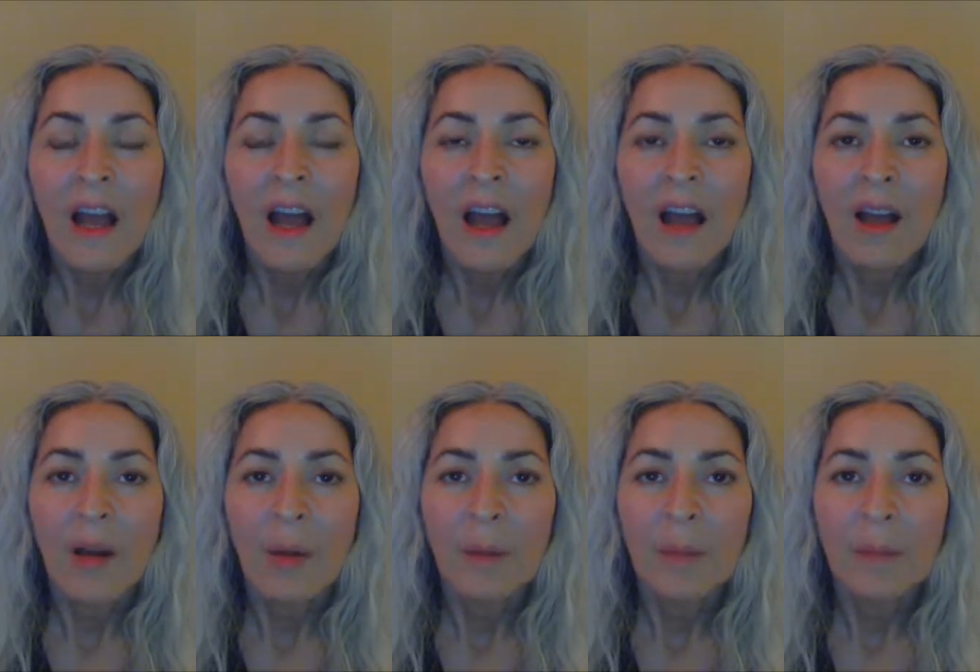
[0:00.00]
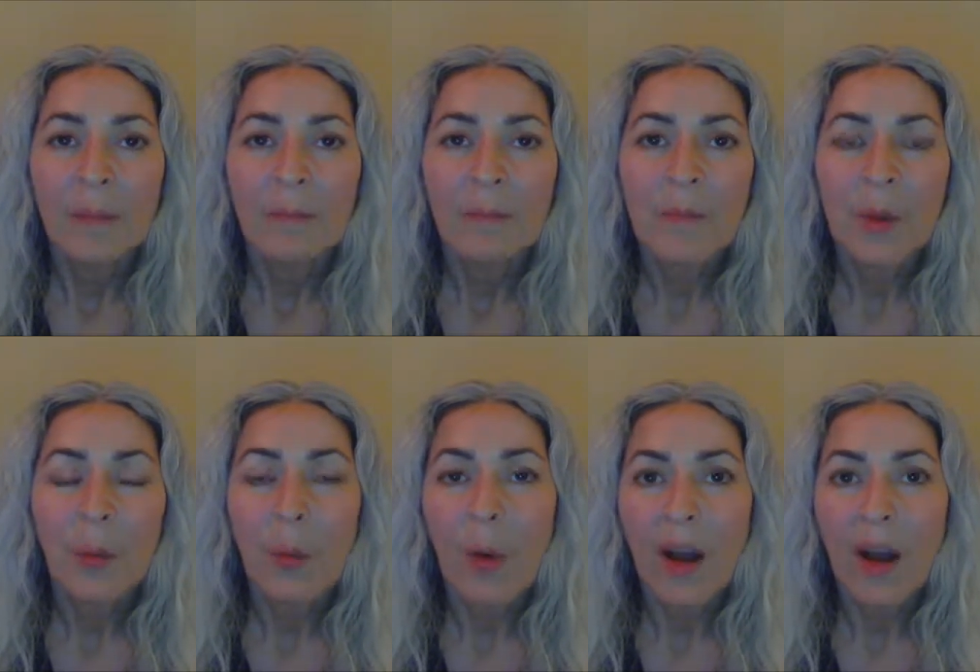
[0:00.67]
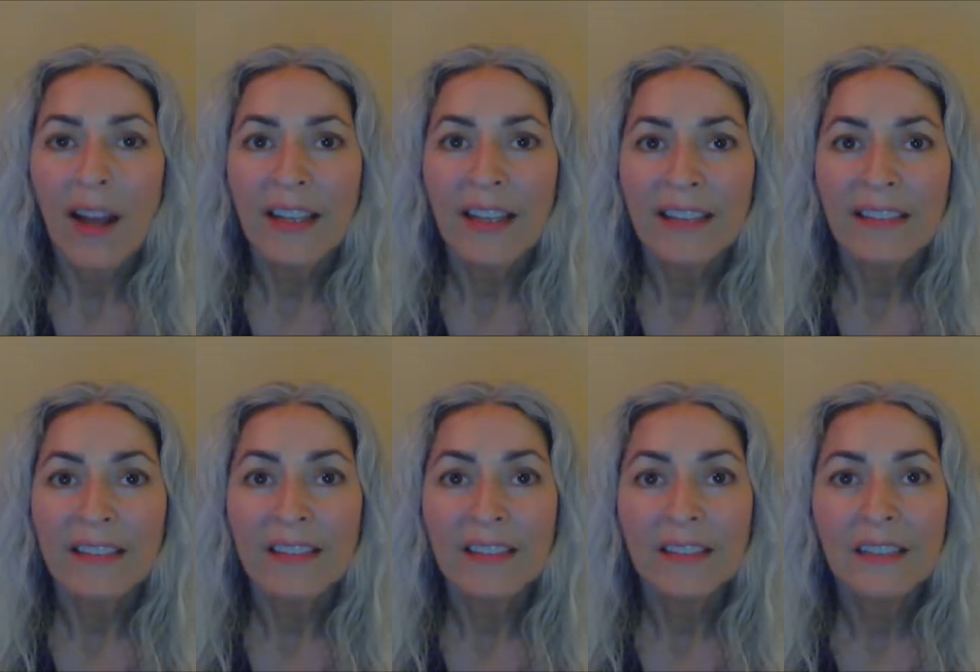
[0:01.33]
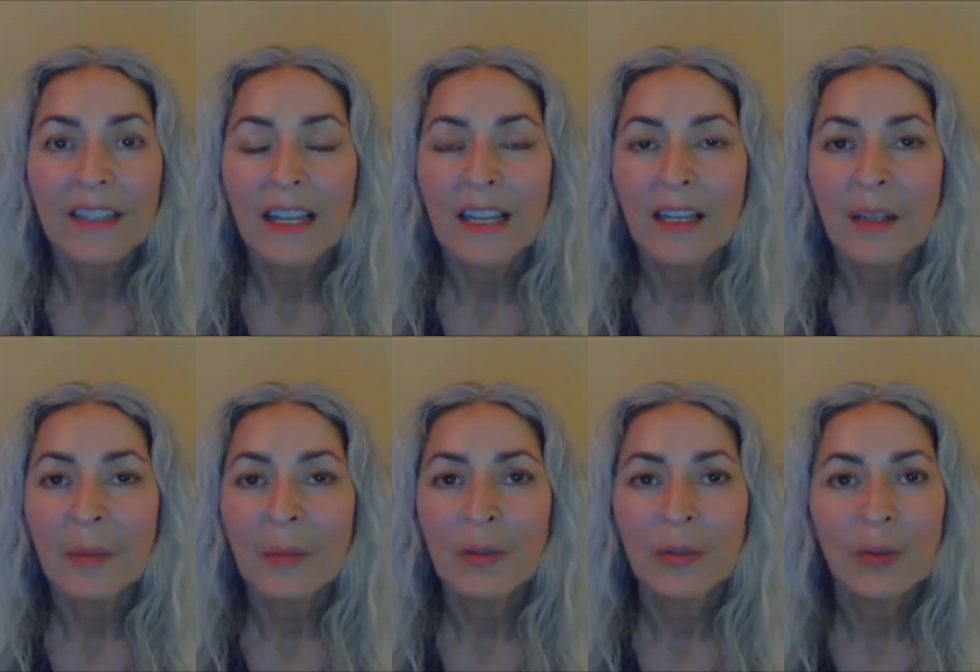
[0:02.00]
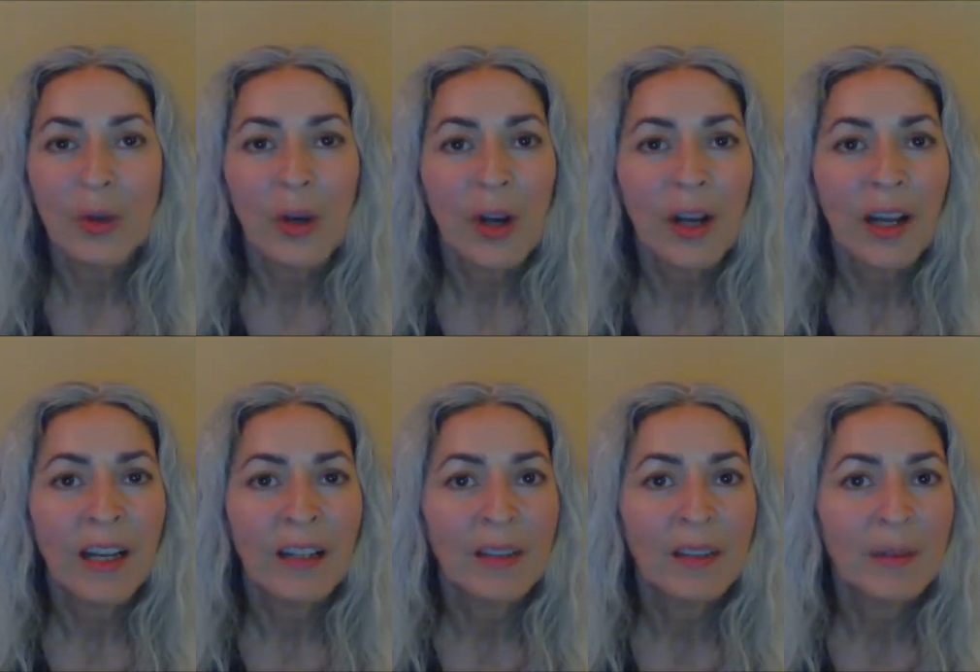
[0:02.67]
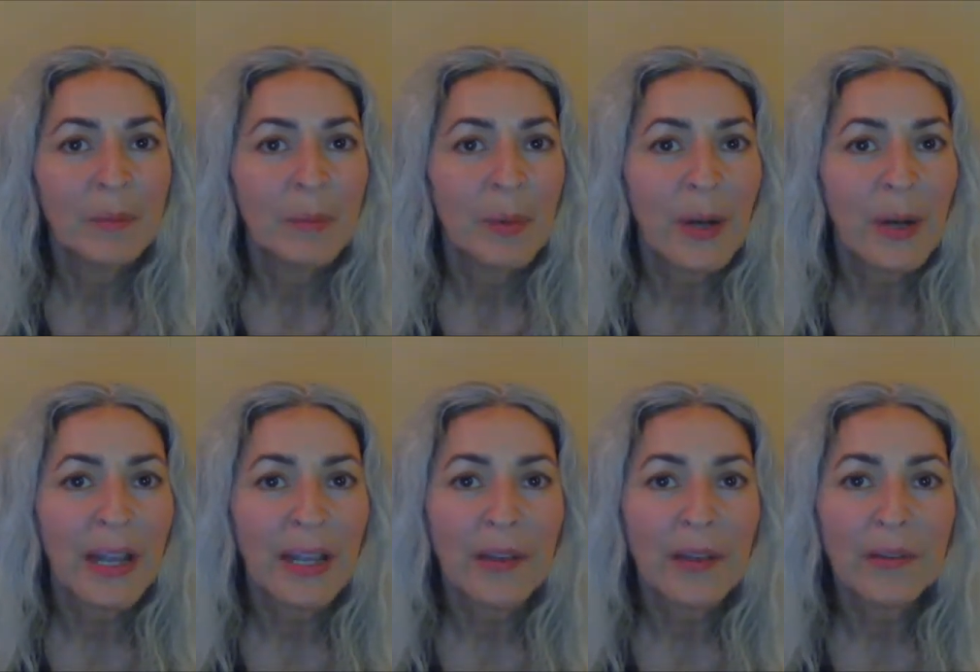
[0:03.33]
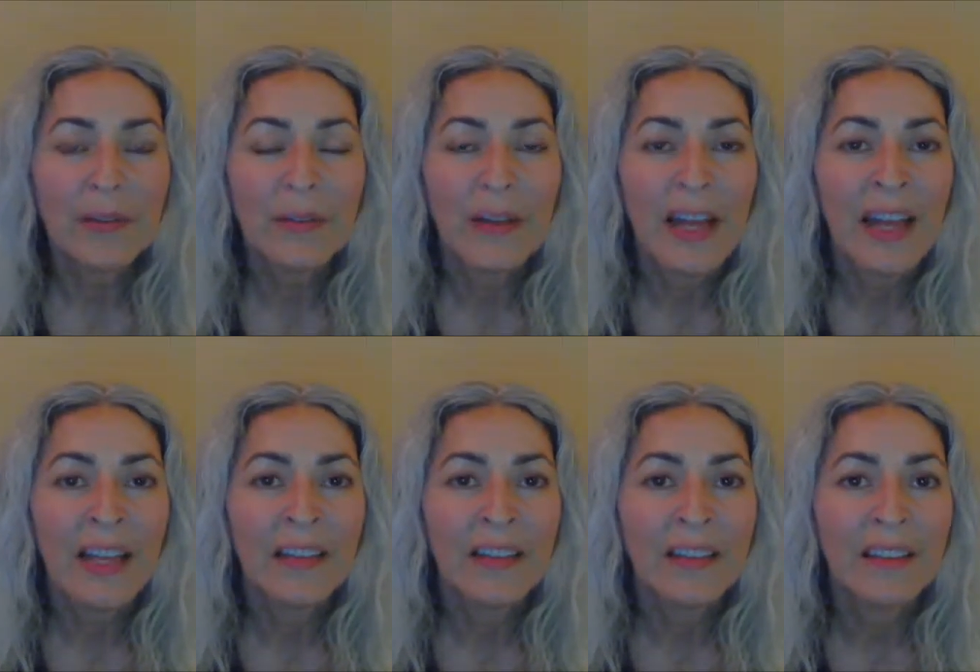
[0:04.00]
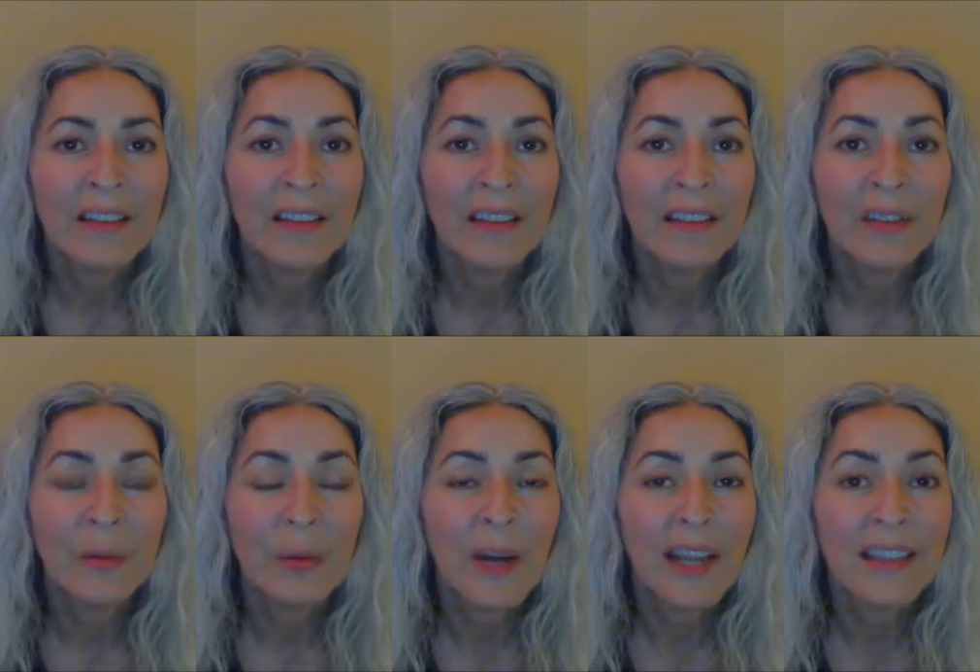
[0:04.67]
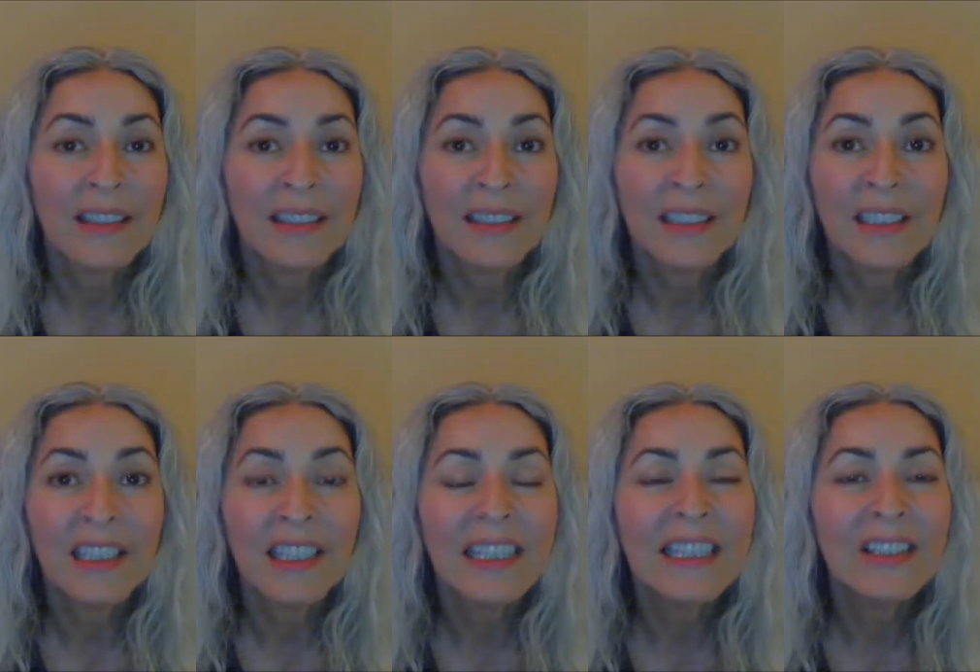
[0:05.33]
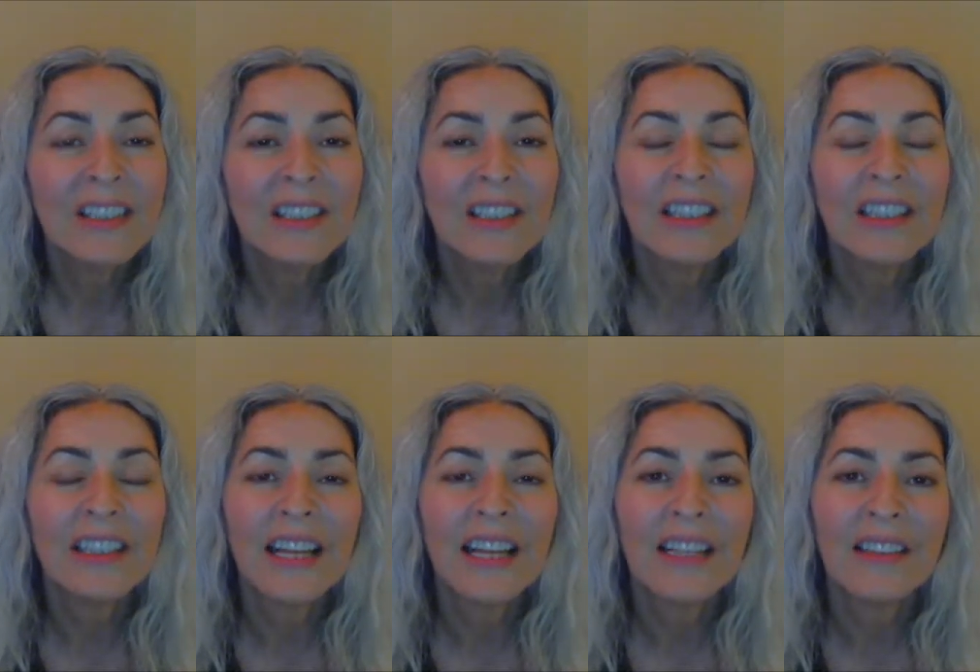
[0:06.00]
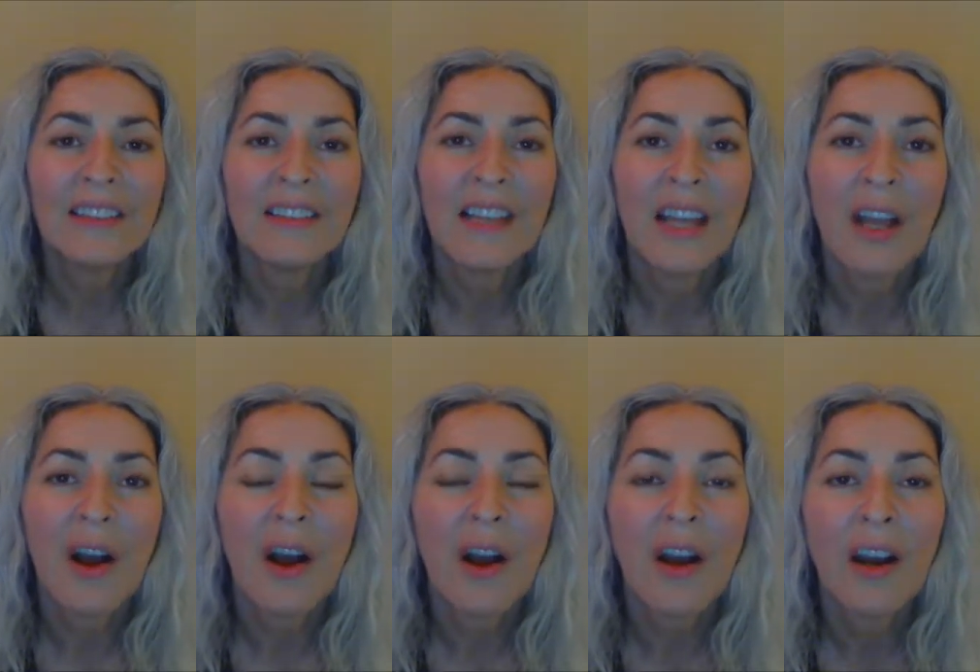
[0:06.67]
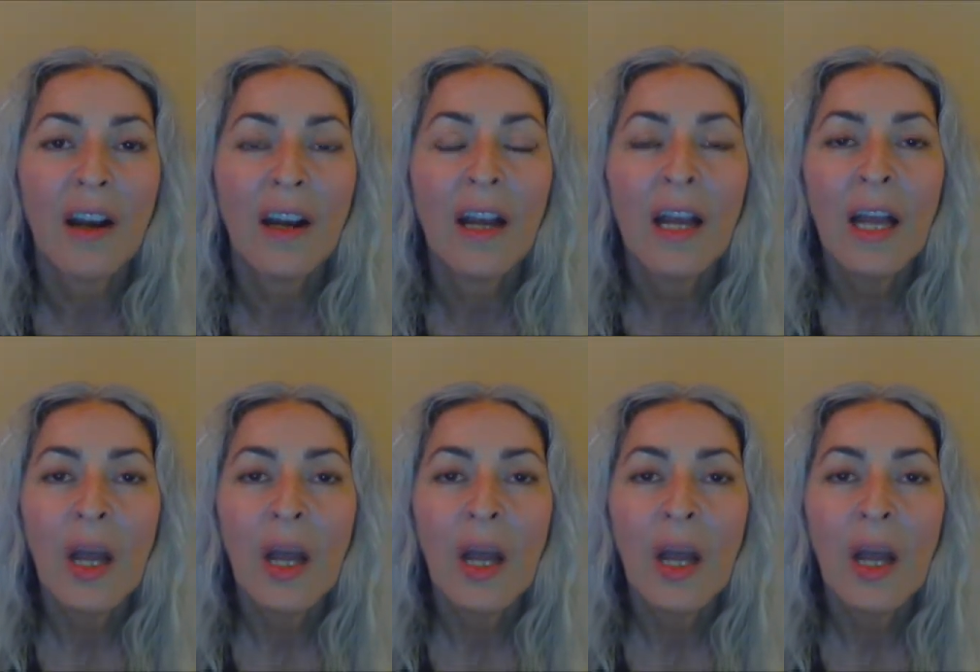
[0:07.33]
um, wise, um, strong, brave, and direct and clear as they are.